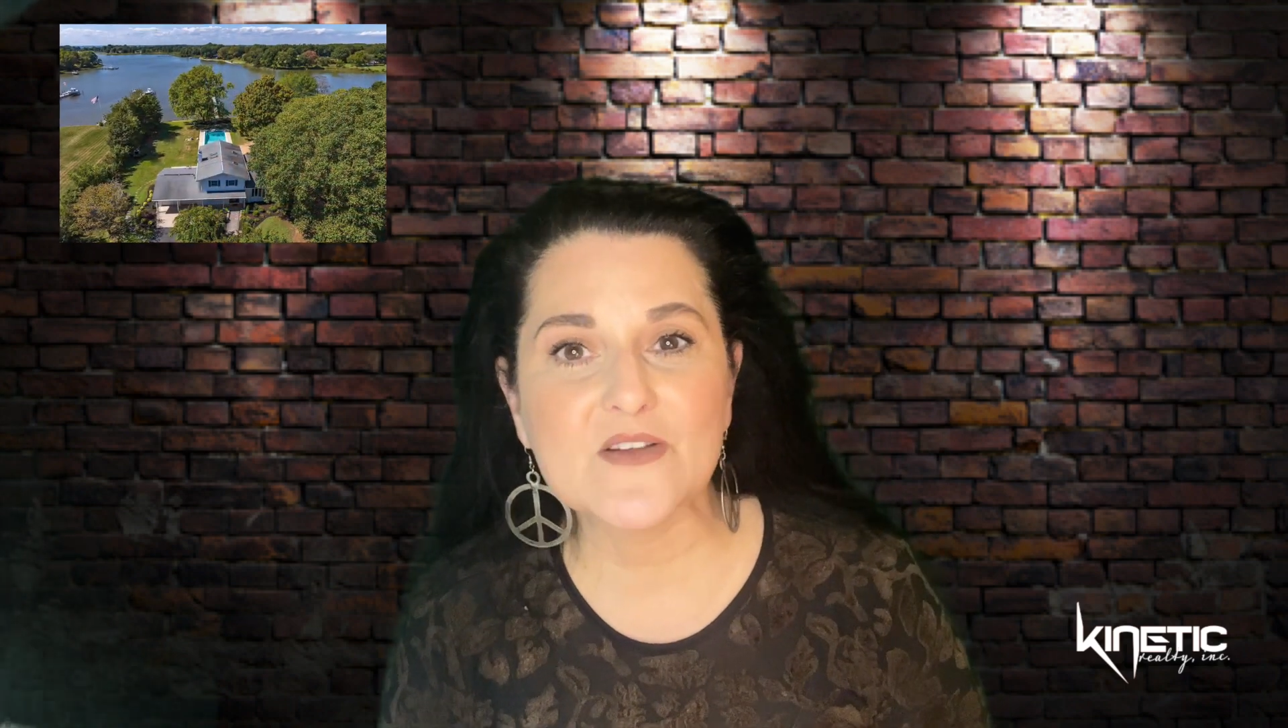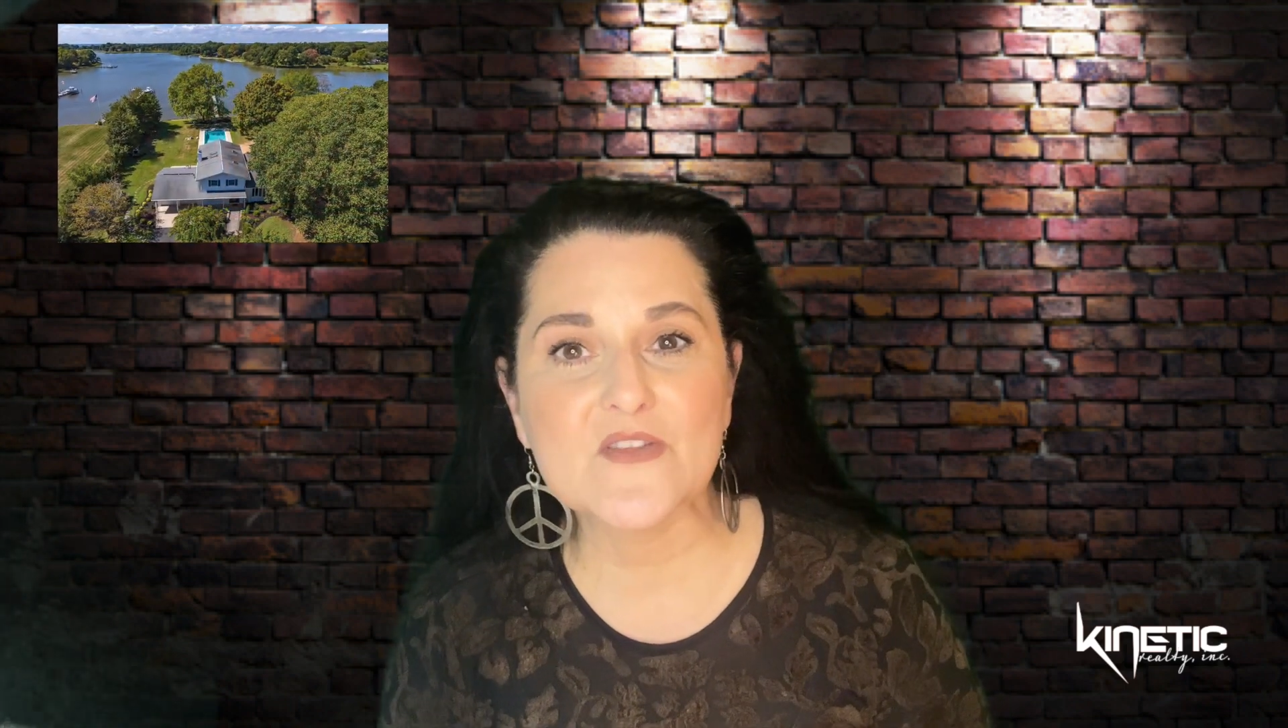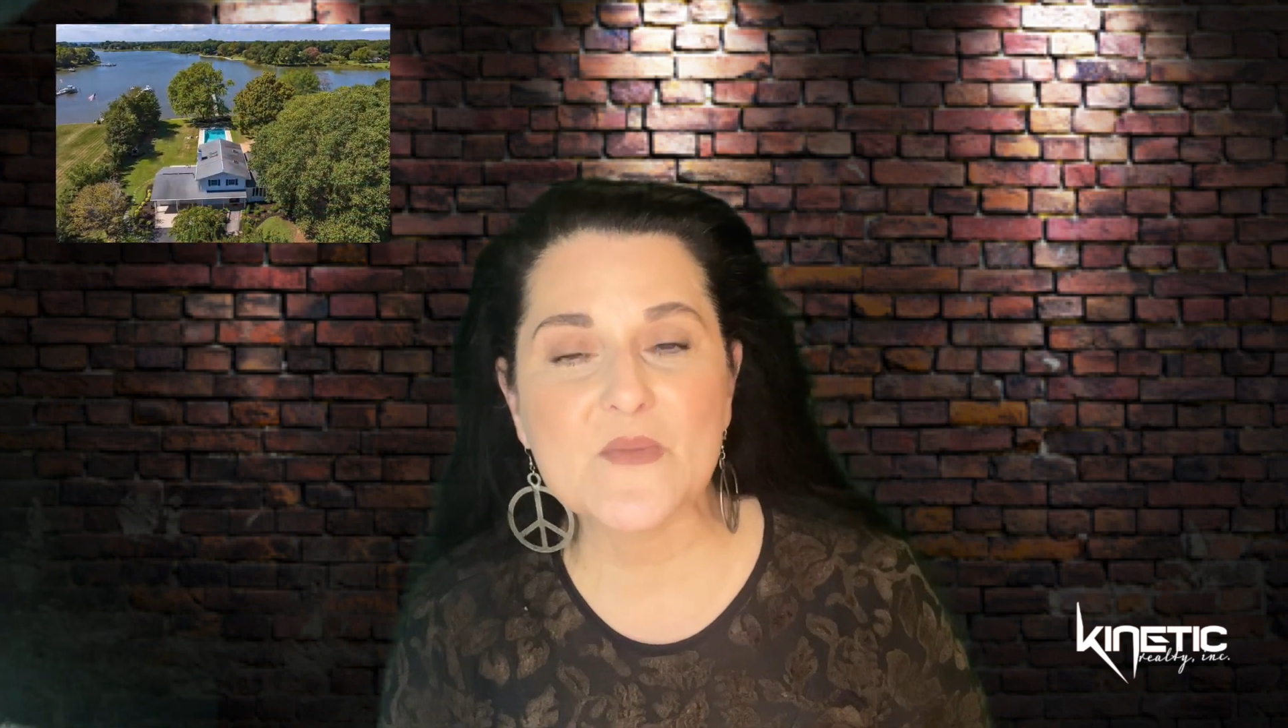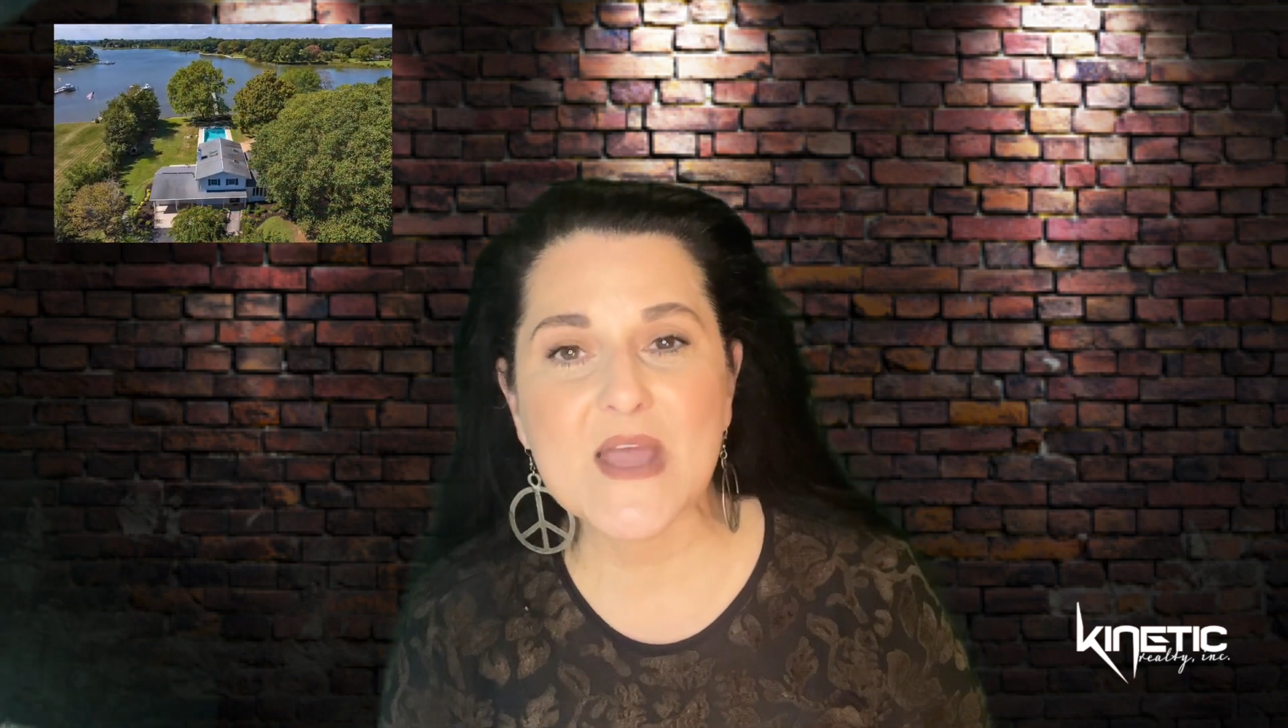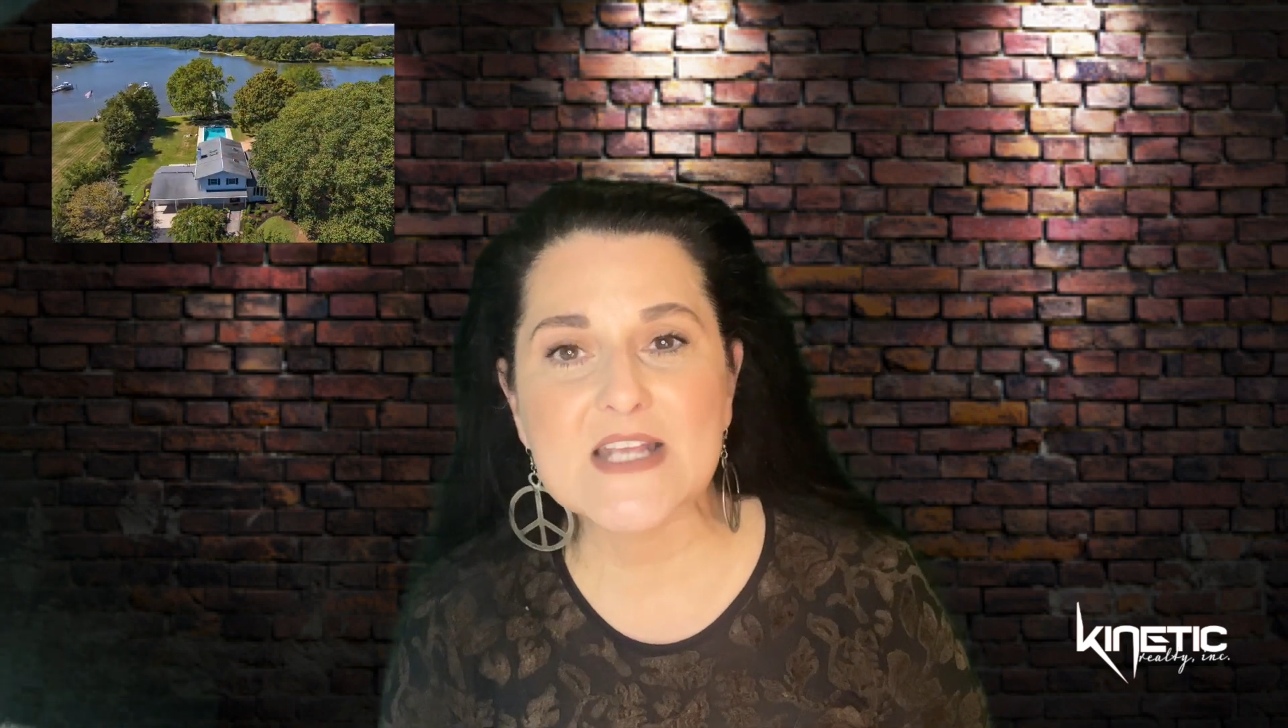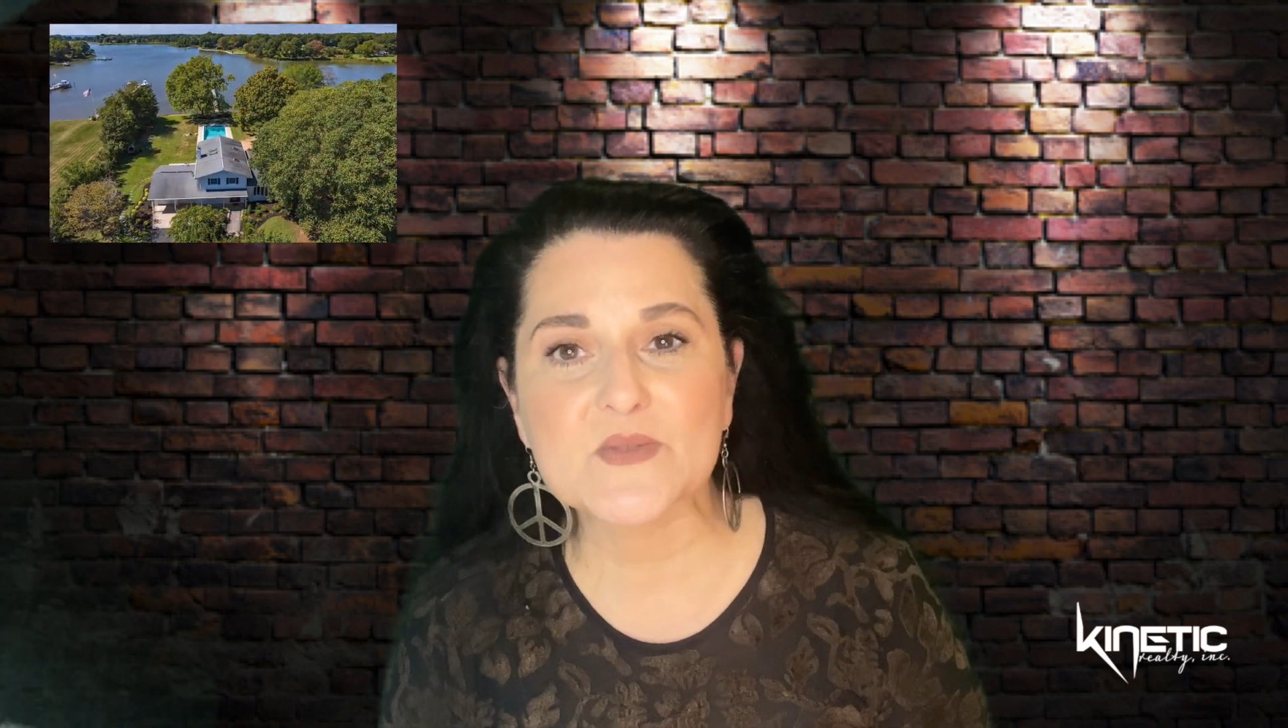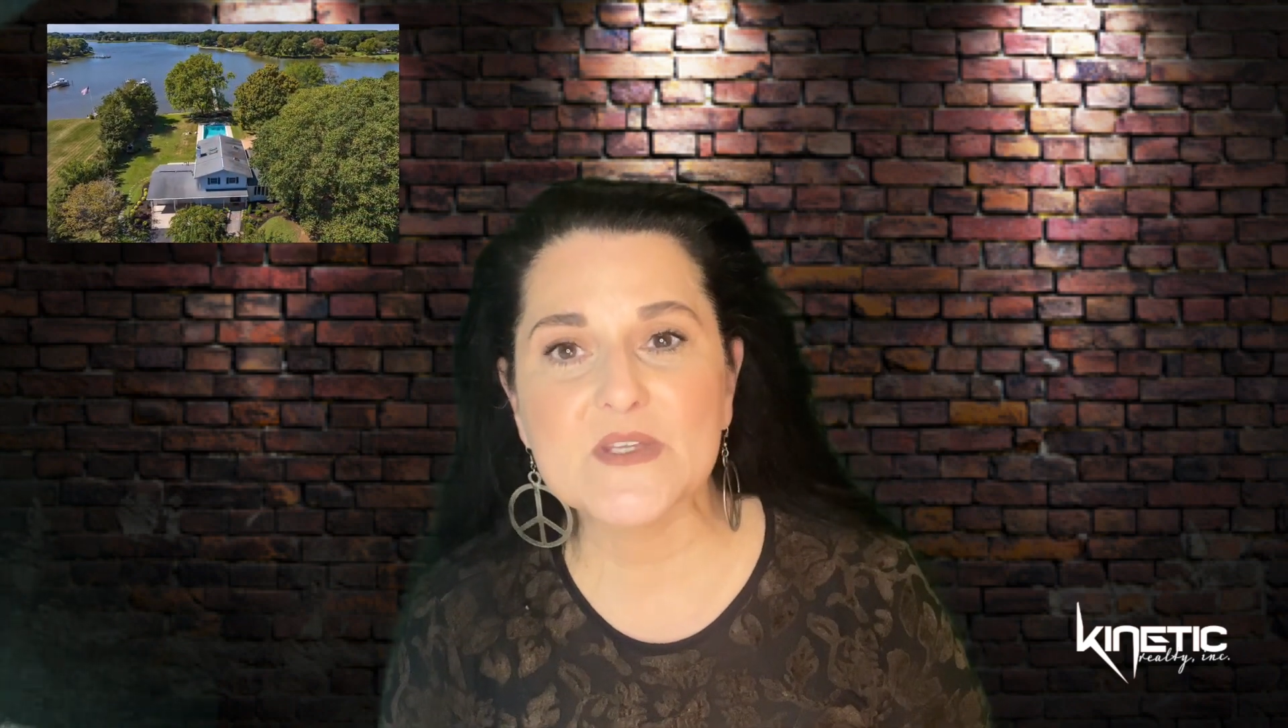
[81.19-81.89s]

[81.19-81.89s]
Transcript: over the past